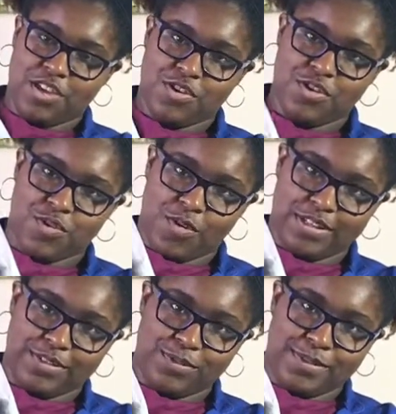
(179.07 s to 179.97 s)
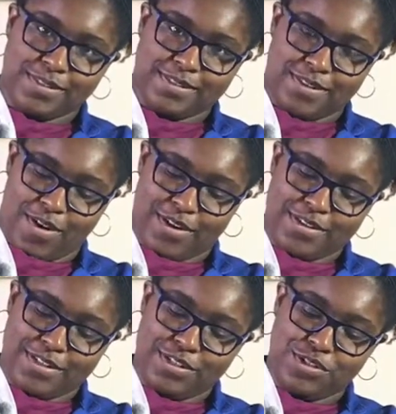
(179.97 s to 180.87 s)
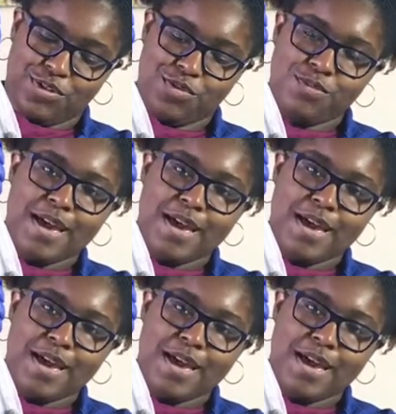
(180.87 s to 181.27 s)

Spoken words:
you're going to start to